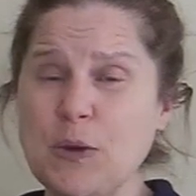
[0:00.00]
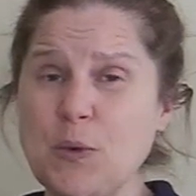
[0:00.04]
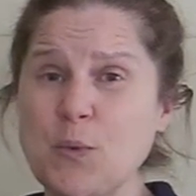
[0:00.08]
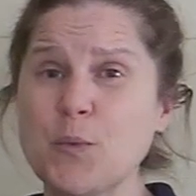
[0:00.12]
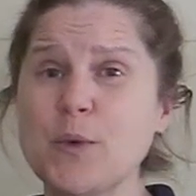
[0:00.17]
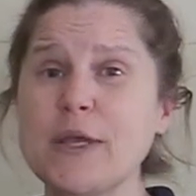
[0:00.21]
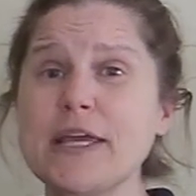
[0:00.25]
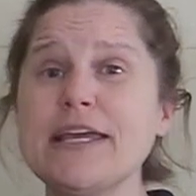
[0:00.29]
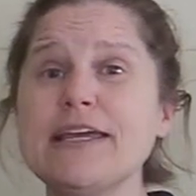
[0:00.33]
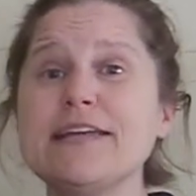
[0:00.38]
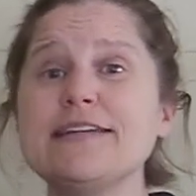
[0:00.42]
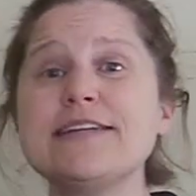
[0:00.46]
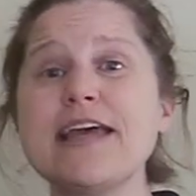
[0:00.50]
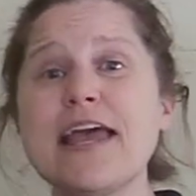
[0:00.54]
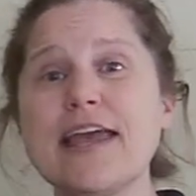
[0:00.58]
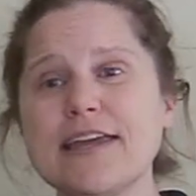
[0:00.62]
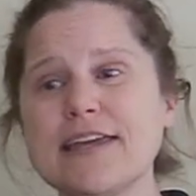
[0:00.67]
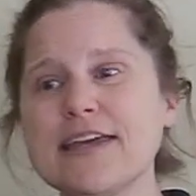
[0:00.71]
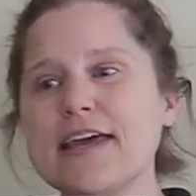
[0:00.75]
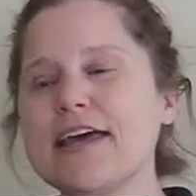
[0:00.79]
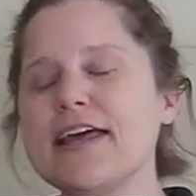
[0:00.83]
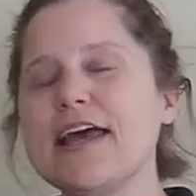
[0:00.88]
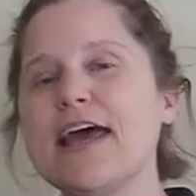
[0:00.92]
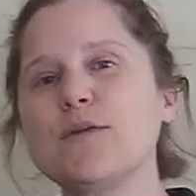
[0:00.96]
We
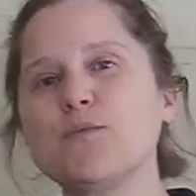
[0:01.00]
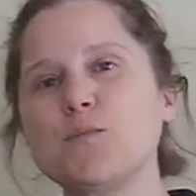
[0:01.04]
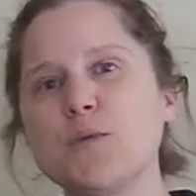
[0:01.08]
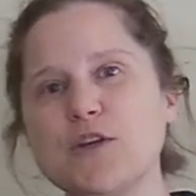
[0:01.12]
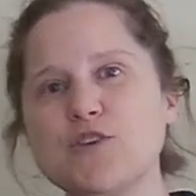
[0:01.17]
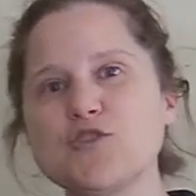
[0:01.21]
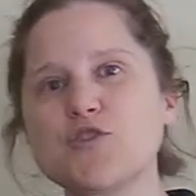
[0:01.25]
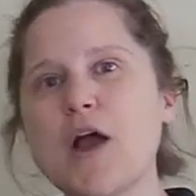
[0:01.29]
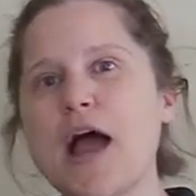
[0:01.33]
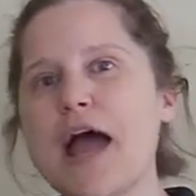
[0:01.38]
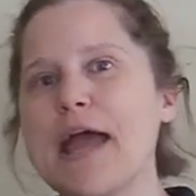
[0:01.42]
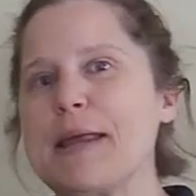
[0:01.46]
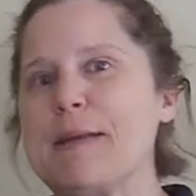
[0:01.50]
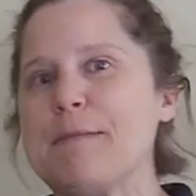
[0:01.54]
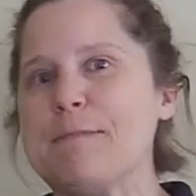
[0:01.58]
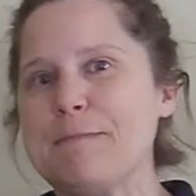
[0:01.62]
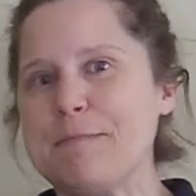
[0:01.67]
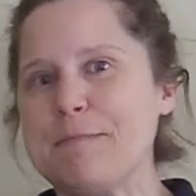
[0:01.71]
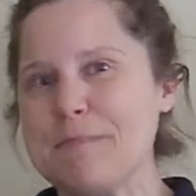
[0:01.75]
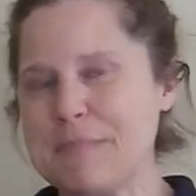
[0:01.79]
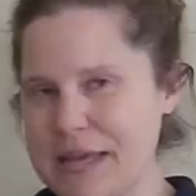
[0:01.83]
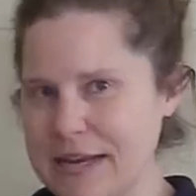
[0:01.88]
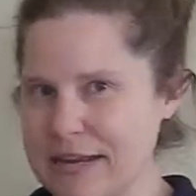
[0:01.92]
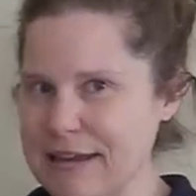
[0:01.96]
take it and we try
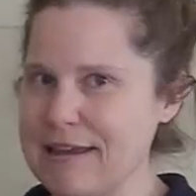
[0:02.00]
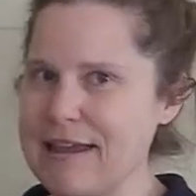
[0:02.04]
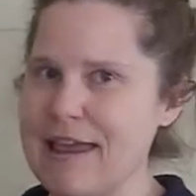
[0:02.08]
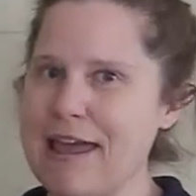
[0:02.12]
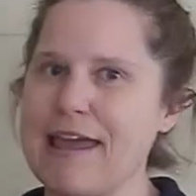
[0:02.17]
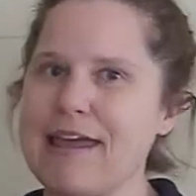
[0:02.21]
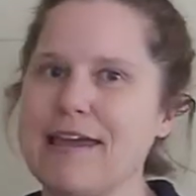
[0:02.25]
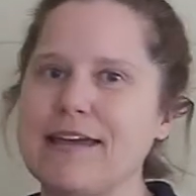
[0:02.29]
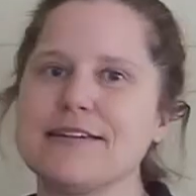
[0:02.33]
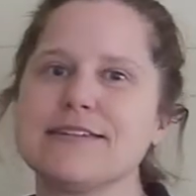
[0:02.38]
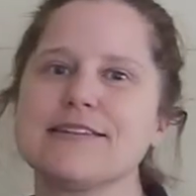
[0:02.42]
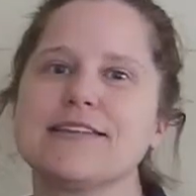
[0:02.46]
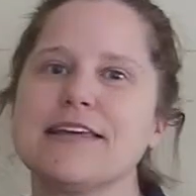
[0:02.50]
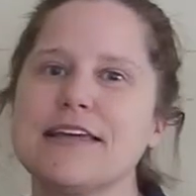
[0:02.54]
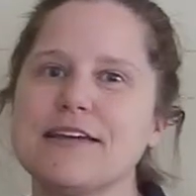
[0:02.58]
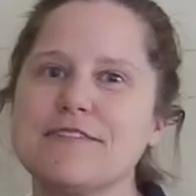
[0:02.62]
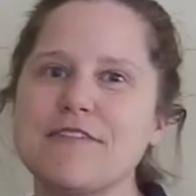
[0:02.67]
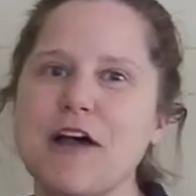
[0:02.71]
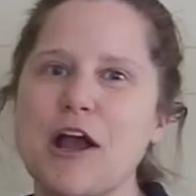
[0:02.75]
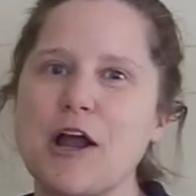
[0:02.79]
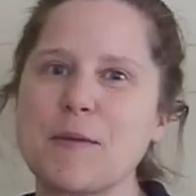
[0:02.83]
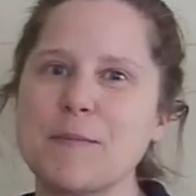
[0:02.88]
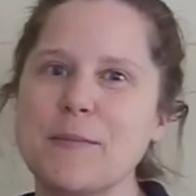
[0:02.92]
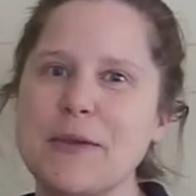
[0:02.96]
and mitigate the
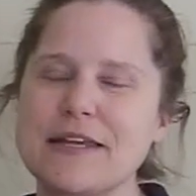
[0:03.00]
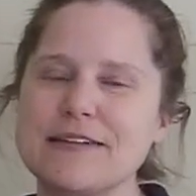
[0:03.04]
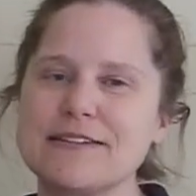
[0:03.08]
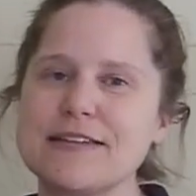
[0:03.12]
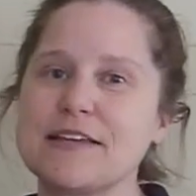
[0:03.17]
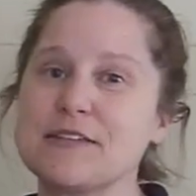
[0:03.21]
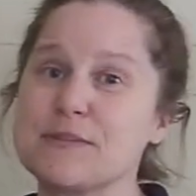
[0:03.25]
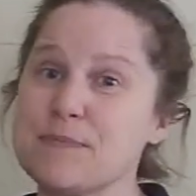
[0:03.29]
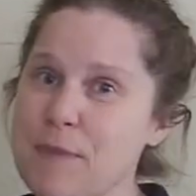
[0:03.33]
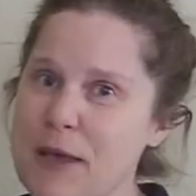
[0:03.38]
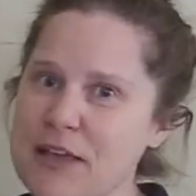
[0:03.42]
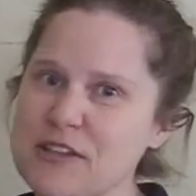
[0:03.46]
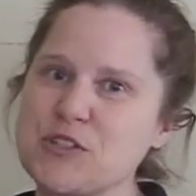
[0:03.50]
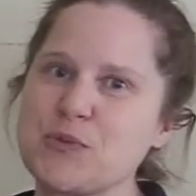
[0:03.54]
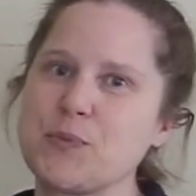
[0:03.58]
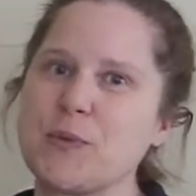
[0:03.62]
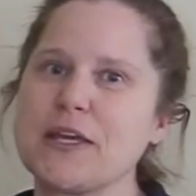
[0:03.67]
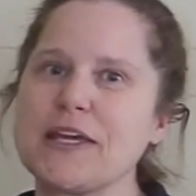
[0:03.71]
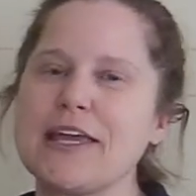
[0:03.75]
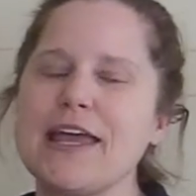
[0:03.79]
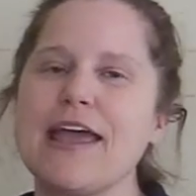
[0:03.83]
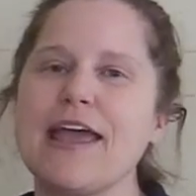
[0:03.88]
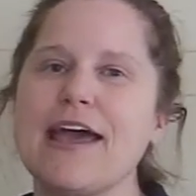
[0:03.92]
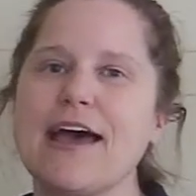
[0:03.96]
environment as best we
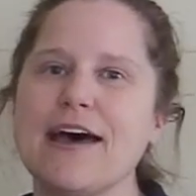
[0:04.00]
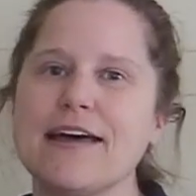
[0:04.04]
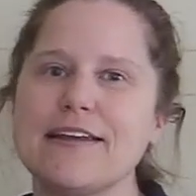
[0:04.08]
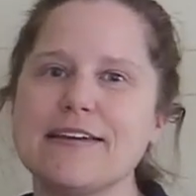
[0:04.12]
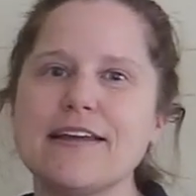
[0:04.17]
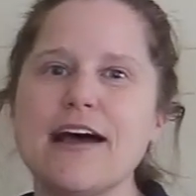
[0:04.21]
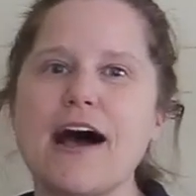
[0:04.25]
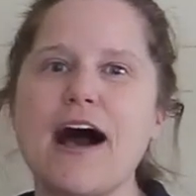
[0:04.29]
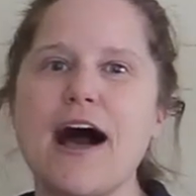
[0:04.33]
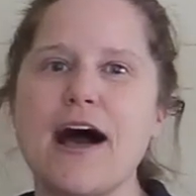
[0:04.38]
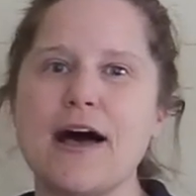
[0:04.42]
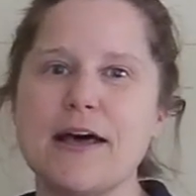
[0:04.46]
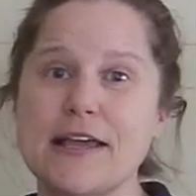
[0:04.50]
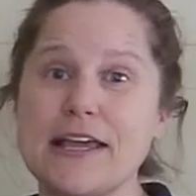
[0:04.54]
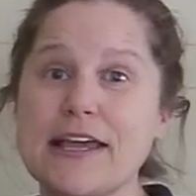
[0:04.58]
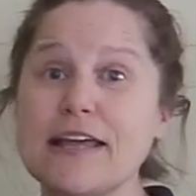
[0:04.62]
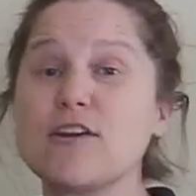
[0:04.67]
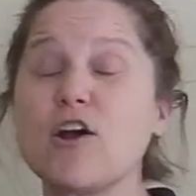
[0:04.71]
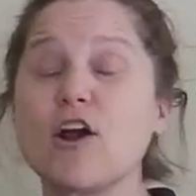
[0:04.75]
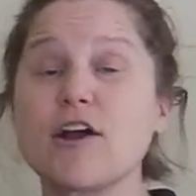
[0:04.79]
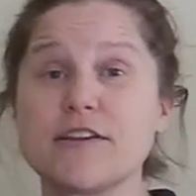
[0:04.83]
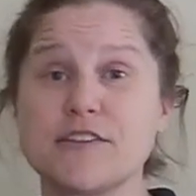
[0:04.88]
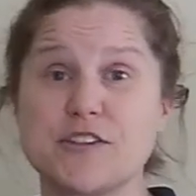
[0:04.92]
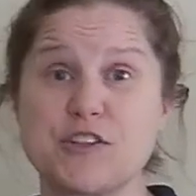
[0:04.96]
can in
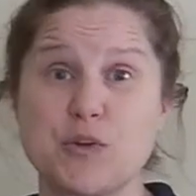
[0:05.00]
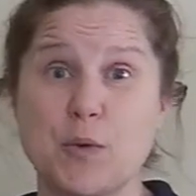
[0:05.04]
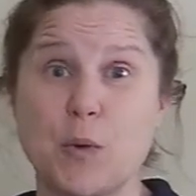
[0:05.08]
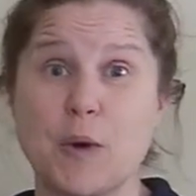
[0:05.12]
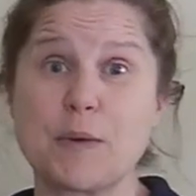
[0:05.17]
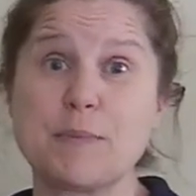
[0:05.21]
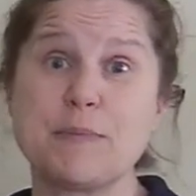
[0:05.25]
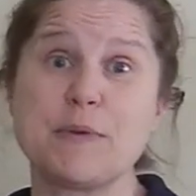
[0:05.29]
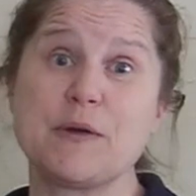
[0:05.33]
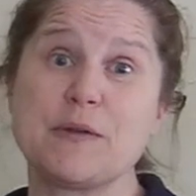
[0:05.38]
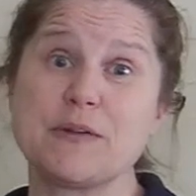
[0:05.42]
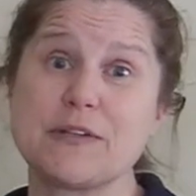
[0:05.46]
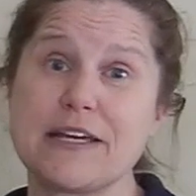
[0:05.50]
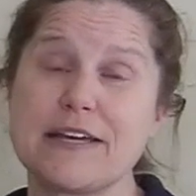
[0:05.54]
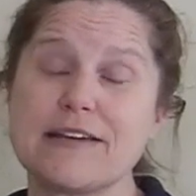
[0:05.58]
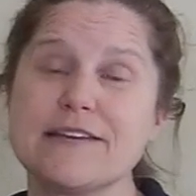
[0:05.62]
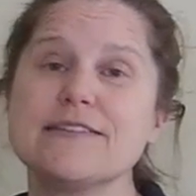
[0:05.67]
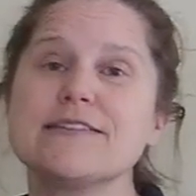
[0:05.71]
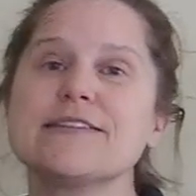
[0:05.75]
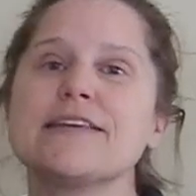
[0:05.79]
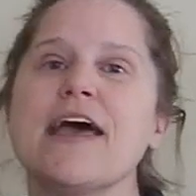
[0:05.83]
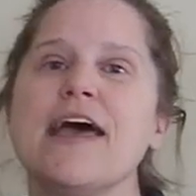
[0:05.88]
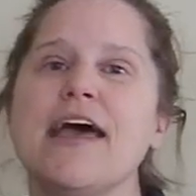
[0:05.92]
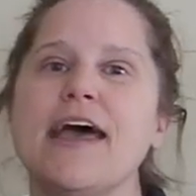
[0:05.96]
our historic
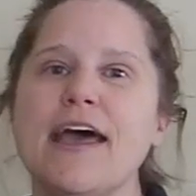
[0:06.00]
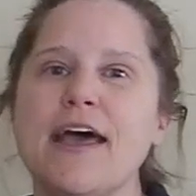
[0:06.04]
buildings.